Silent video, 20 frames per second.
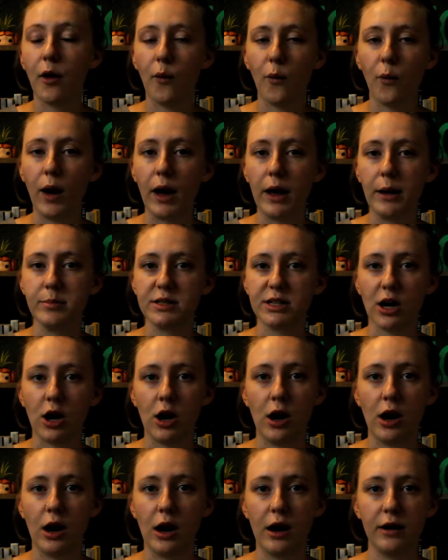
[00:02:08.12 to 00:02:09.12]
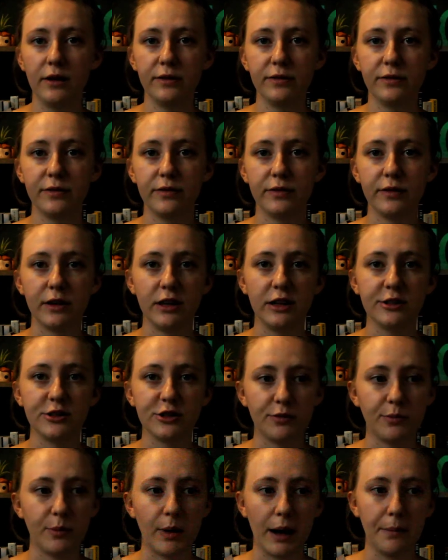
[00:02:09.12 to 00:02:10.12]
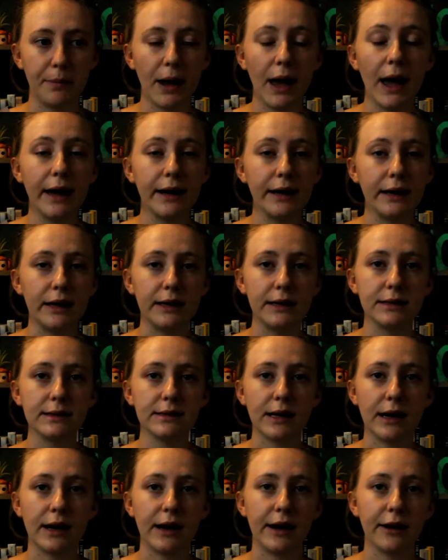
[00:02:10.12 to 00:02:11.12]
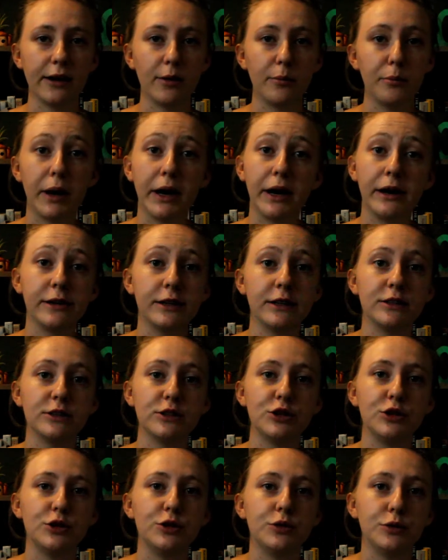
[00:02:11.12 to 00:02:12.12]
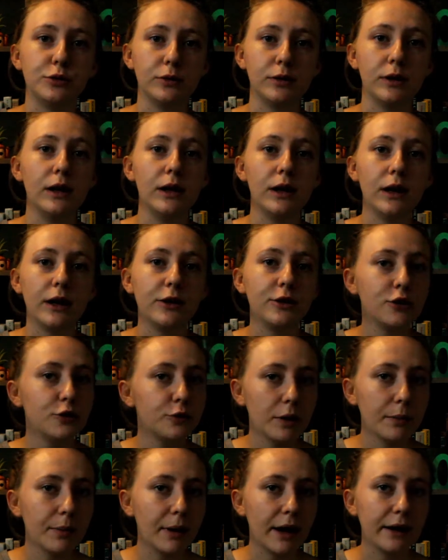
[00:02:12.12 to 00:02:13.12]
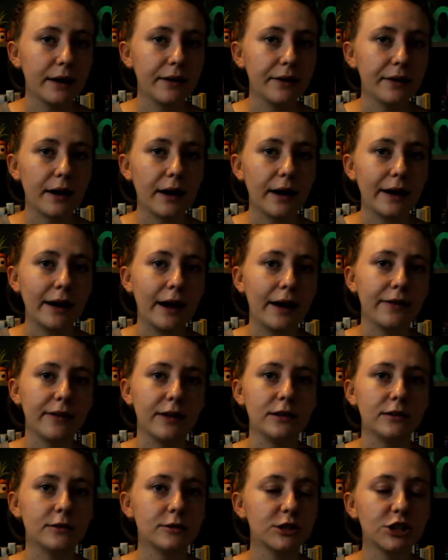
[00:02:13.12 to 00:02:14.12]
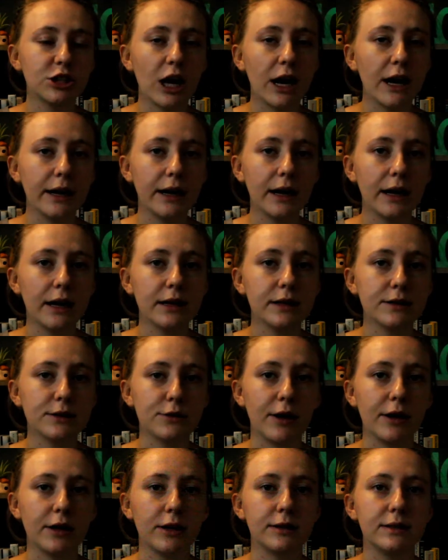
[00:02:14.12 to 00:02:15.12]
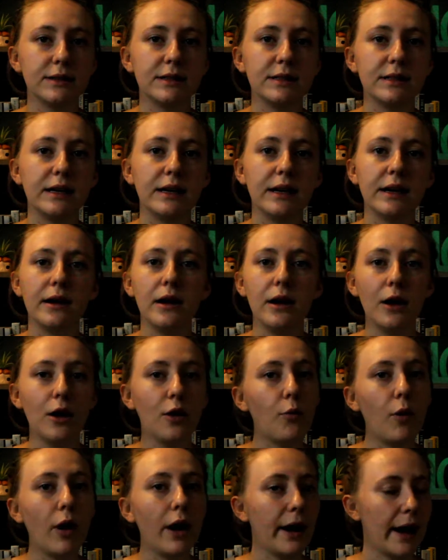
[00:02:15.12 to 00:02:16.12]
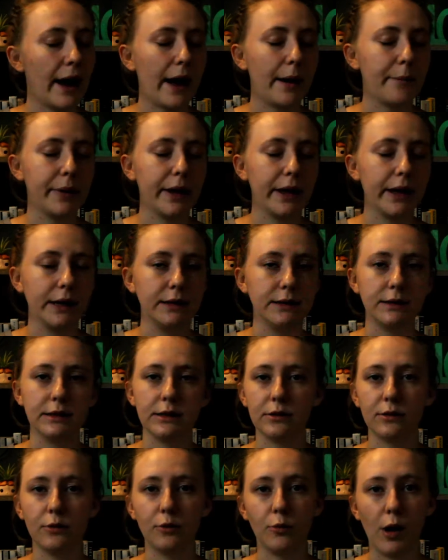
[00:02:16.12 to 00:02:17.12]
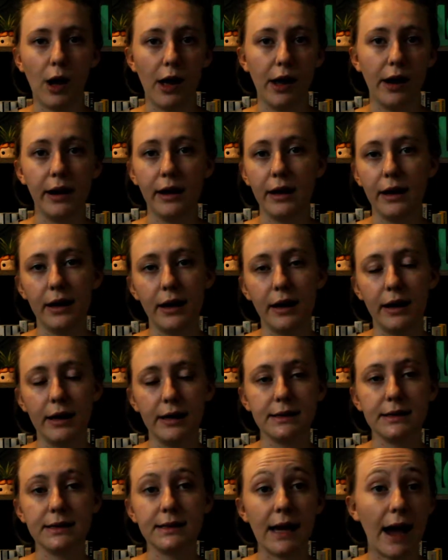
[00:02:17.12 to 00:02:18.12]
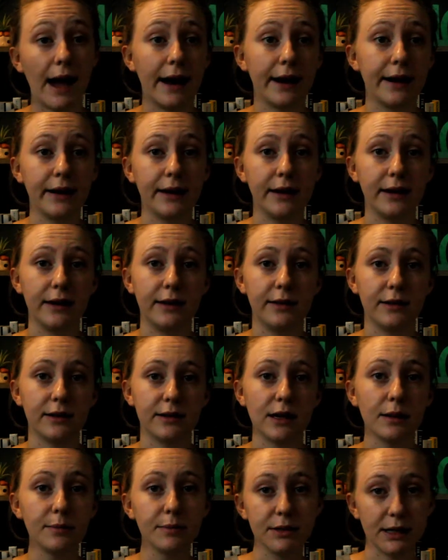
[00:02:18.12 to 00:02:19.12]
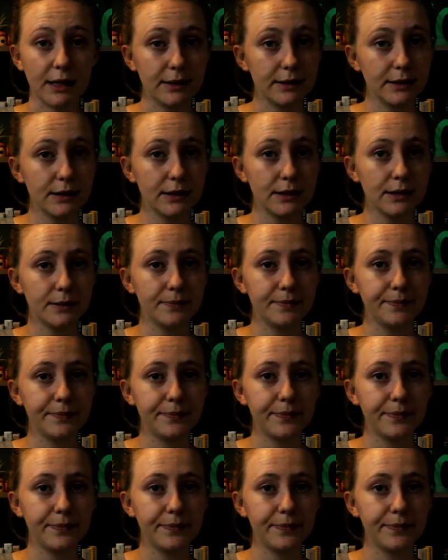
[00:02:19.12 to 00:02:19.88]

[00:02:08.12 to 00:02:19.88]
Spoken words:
wiped off each of my pennies. I compared it to a newer penny that I had that was shiny, so I could see what happened when it sat in the substance.